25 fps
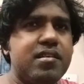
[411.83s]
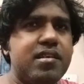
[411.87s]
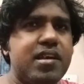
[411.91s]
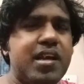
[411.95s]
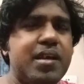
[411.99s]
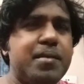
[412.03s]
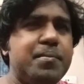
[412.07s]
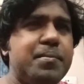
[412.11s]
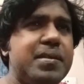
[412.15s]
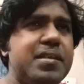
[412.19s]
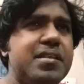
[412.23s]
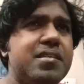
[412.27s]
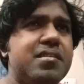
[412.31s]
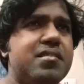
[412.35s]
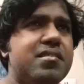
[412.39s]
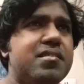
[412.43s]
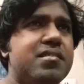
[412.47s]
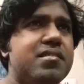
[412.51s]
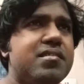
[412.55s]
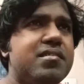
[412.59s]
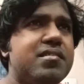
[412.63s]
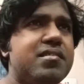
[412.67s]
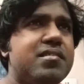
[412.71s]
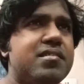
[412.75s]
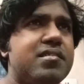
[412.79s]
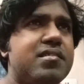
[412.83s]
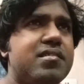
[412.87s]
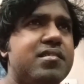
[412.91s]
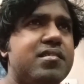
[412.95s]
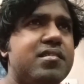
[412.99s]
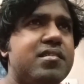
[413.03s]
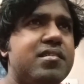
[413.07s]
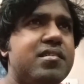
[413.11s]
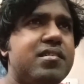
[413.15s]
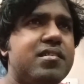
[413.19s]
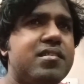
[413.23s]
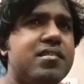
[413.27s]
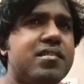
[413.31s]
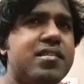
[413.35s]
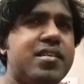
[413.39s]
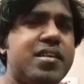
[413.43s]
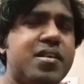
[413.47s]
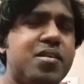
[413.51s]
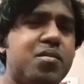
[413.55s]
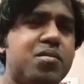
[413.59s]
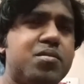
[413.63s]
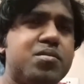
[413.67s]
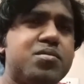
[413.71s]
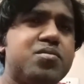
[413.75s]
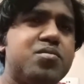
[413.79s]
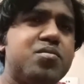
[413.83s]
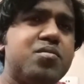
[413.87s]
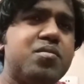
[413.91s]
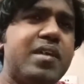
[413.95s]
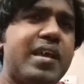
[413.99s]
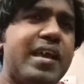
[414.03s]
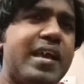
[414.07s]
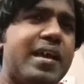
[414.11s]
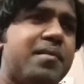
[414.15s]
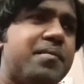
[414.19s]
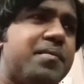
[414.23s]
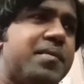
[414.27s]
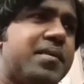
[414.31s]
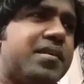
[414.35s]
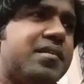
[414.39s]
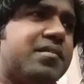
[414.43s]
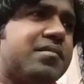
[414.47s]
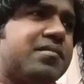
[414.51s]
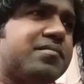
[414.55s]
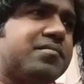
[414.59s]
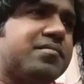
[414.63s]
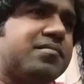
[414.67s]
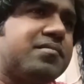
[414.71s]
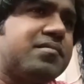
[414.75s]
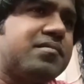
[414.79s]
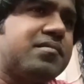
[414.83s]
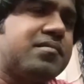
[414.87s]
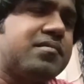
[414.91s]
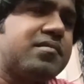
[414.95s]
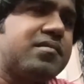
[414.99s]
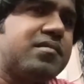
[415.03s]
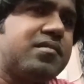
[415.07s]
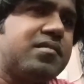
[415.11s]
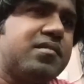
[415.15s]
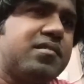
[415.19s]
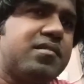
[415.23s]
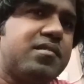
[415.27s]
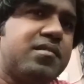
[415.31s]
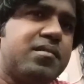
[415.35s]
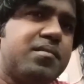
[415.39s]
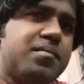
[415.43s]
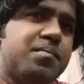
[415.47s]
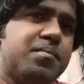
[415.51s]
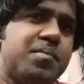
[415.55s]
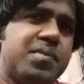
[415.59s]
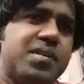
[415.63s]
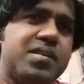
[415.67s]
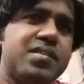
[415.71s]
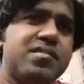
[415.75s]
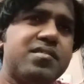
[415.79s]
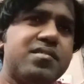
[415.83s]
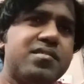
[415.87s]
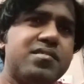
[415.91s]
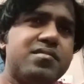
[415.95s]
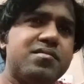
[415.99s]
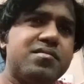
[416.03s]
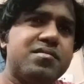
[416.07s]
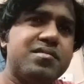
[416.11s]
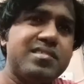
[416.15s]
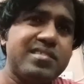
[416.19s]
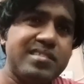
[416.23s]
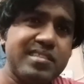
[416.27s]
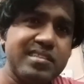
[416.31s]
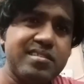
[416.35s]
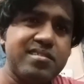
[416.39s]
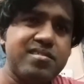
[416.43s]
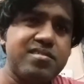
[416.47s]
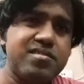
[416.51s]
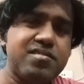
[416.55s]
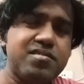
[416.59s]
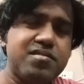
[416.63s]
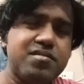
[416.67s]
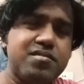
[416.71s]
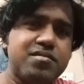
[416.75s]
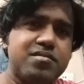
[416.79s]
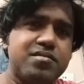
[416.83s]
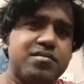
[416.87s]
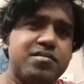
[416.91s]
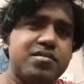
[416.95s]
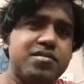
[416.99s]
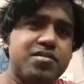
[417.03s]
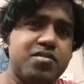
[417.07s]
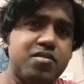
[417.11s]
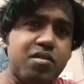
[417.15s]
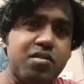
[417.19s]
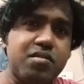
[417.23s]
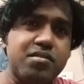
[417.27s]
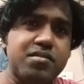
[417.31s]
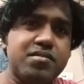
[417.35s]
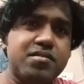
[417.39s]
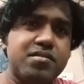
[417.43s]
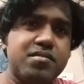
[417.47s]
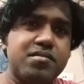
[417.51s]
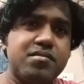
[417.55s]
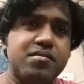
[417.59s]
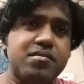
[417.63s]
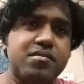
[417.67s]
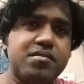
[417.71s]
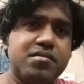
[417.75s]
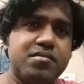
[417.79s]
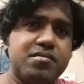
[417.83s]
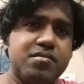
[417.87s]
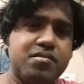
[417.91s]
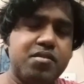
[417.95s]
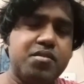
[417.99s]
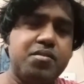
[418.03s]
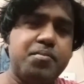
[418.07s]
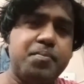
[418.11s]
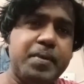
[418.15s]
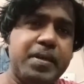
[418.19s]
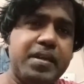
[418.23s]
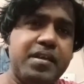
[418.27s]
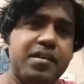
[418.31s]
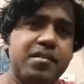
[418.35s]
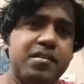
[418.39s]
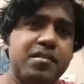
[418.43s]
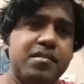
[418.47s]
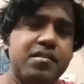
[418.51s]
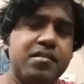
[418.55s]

I mean, they also having mother, sister, daughter, could be.